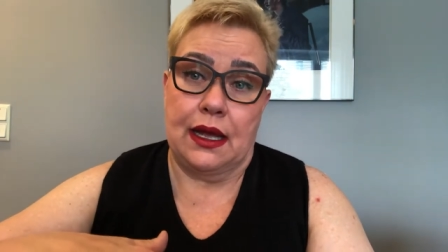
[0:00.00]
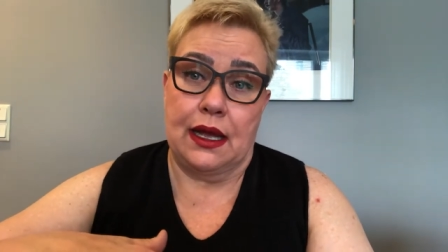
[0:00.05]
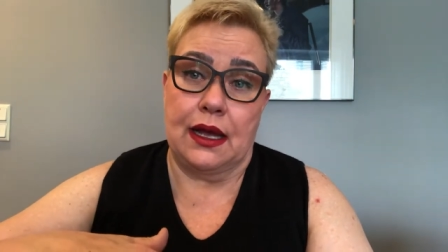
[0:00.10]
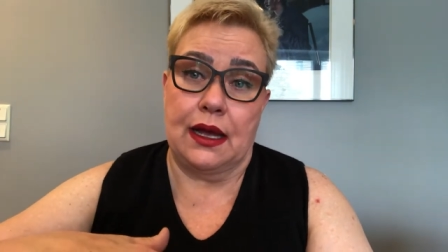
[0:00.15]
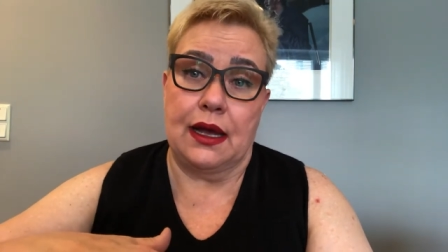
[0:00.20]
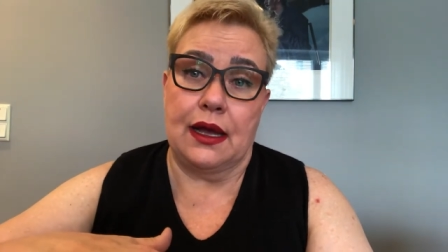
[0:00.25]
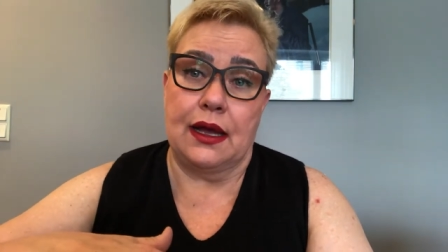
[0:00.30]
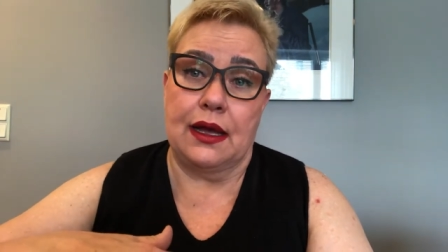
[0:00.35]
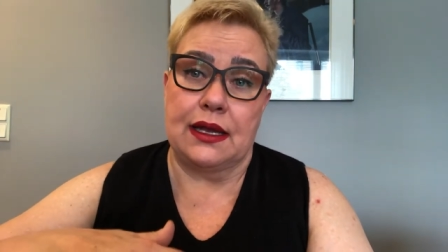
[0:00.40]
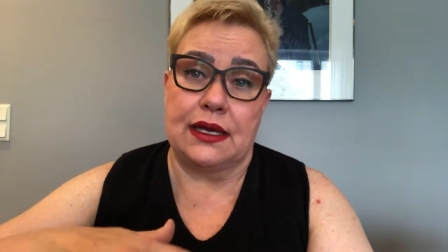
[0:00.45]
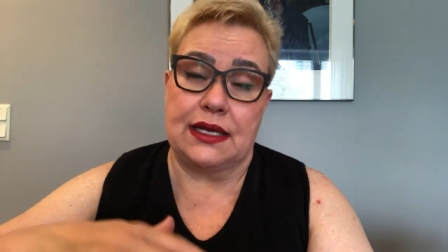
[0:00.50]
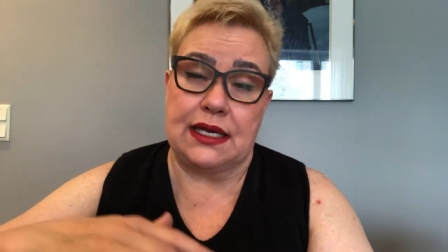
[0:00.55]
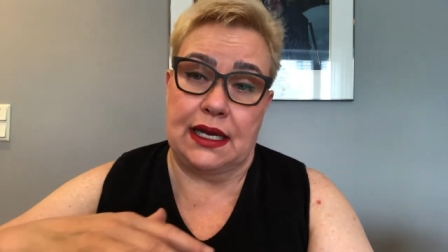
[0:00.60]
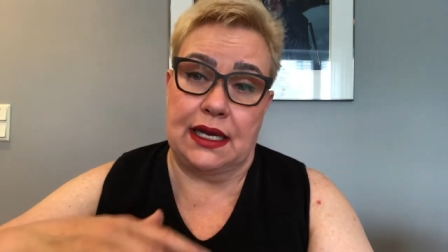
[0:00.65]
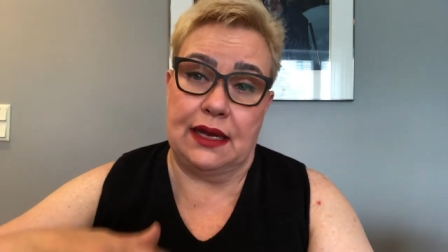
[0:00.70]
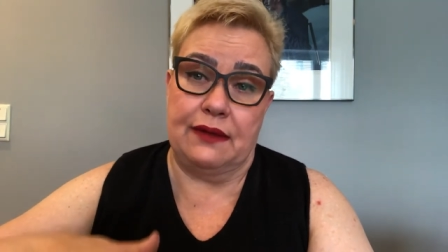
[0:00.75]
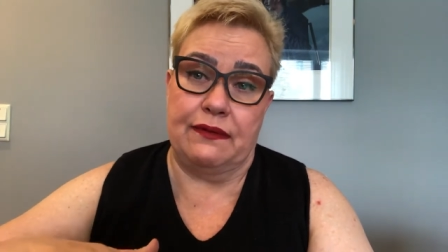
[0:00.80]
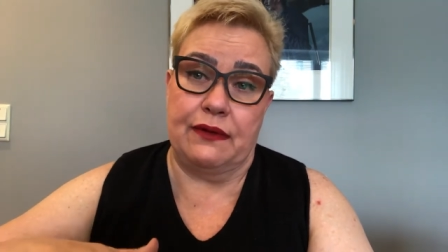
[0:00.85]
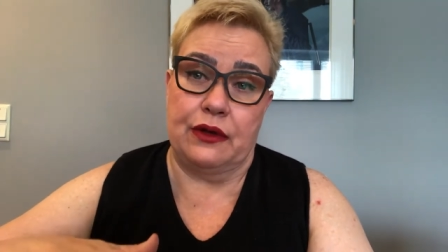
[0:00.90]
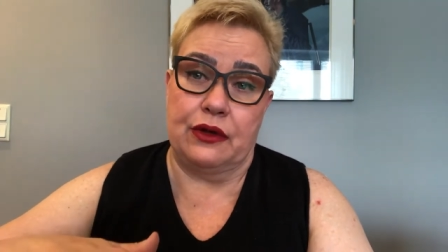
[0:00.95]

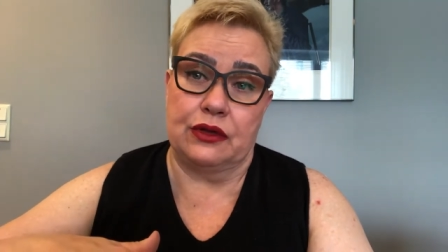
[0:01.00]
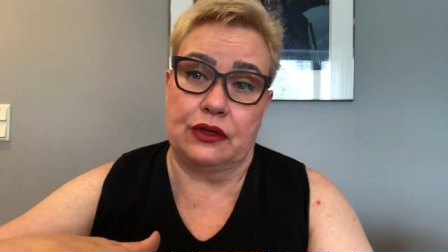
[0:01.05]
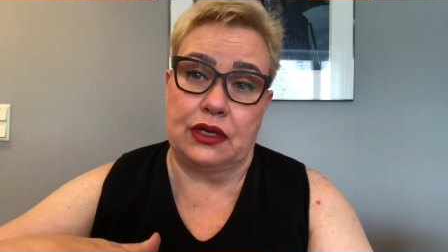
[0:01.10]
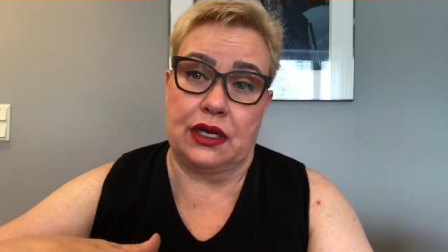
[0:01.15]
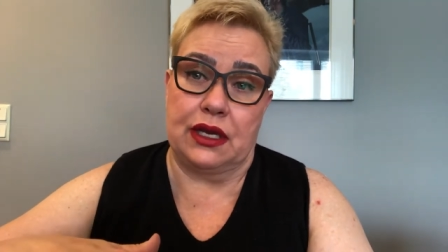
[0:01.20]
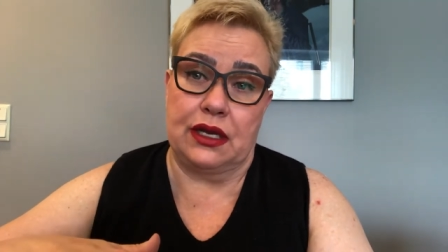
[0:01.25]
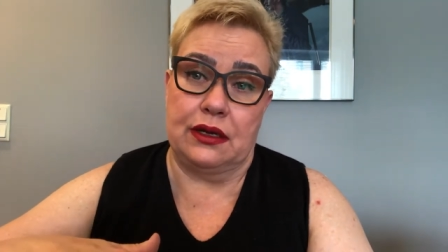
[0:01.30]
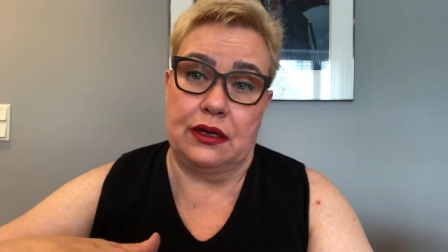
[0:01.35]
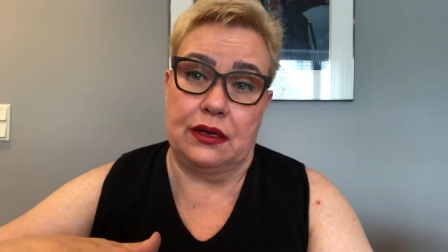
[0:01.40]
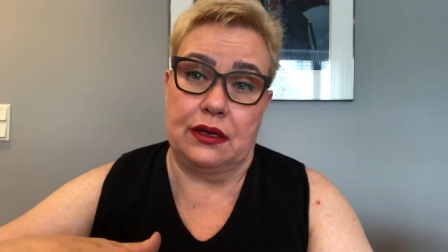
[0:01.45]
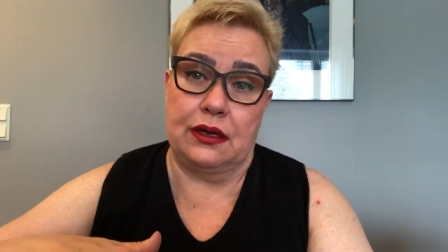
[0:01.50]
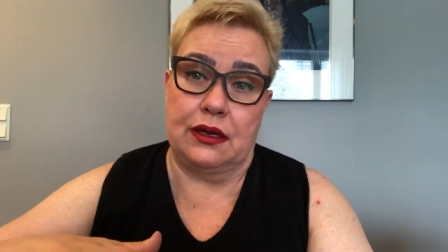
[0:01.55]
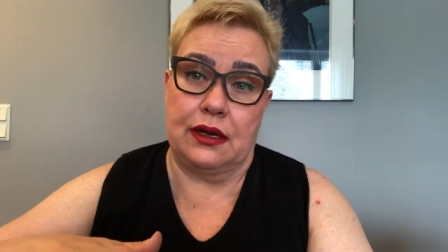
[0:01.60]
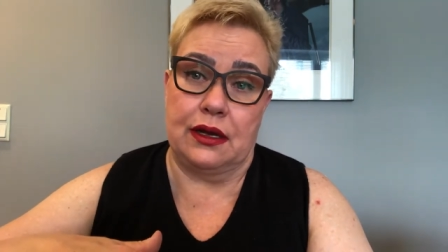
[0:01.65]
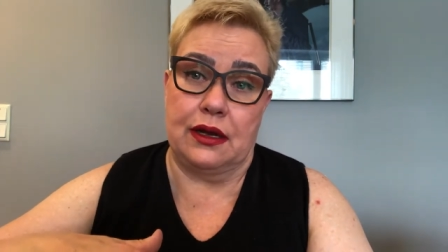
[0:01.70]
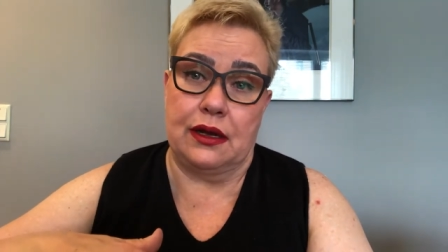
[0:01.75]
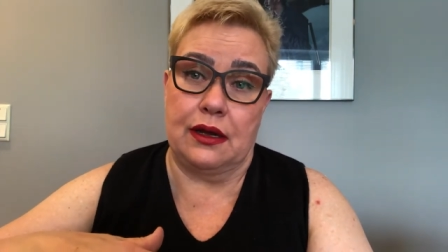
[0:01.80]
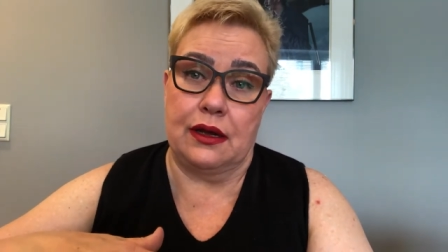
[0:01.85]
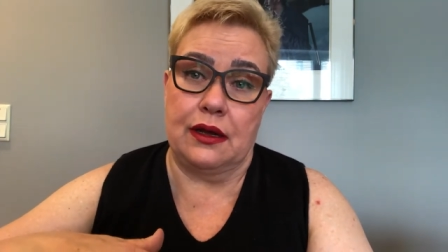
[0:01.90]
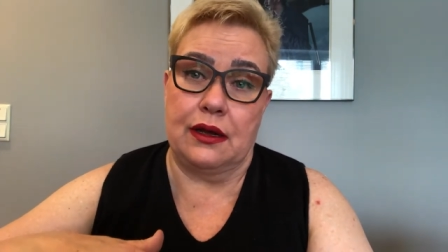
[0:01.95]
delivered in
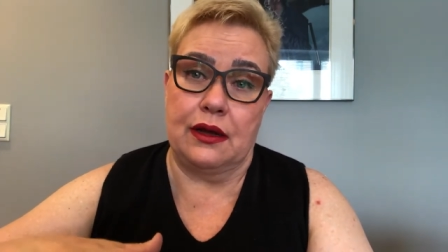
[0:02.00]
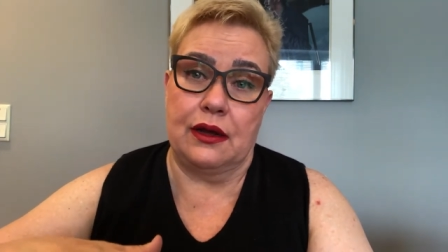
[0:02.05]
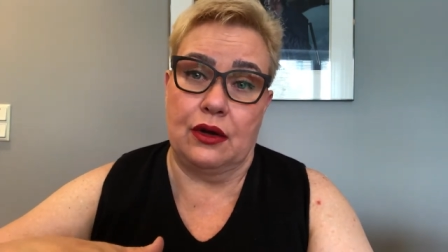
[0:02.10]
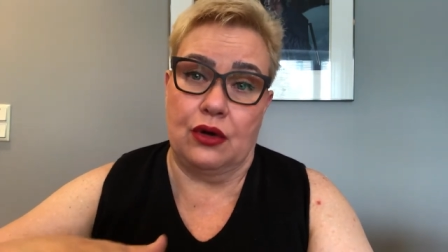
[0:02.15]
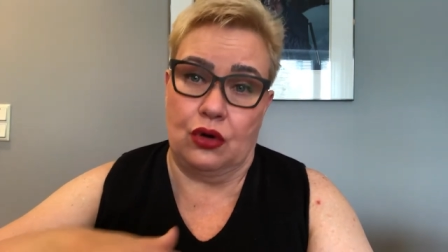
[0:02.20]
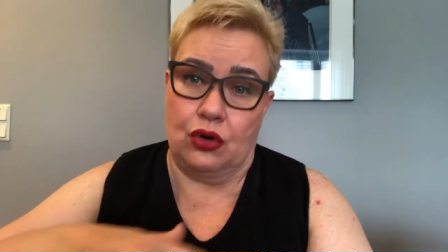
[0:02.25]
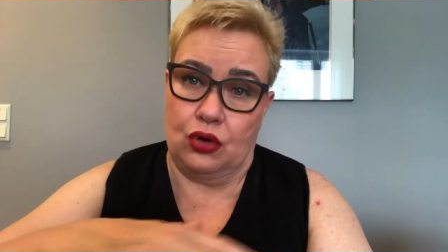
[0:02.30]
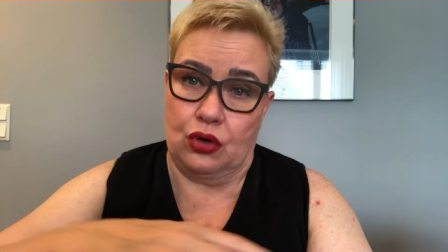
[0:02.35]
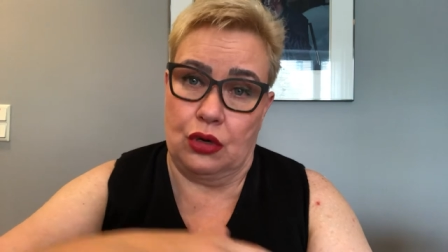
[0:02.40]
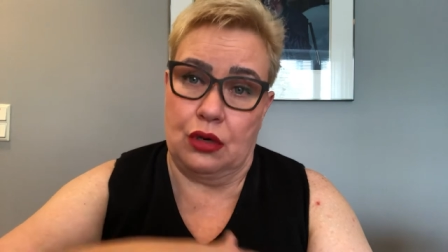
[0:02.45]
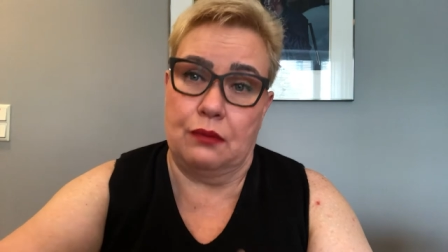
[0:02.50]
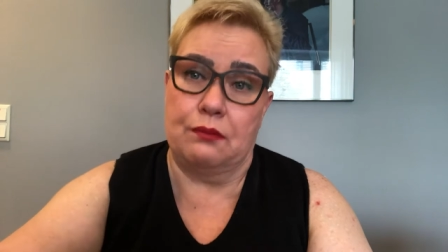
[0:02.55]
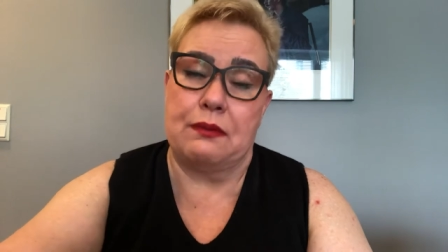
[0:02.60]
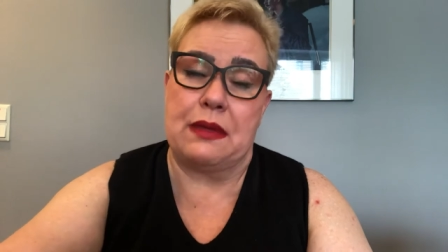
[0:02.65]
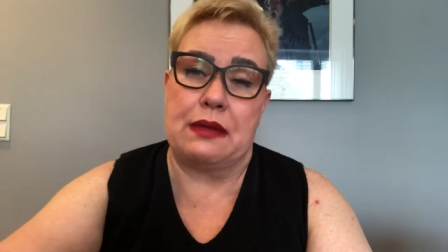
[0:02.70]
all